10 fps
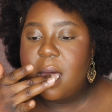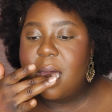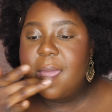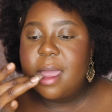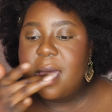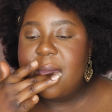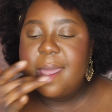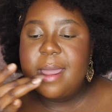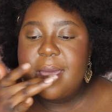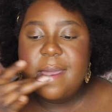So this is
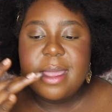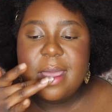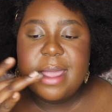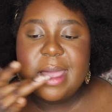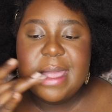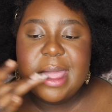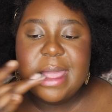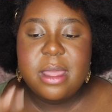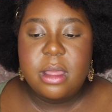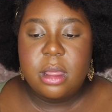the Strawberry
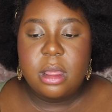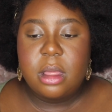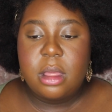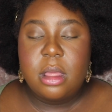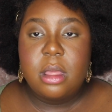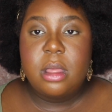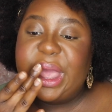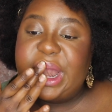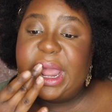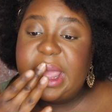Drip.
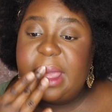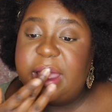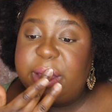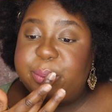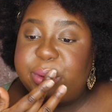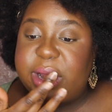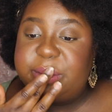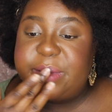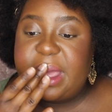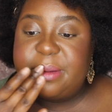And it can get pretty
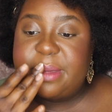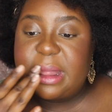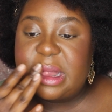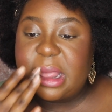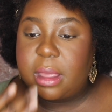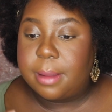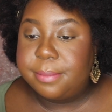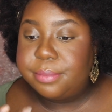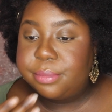pigmented.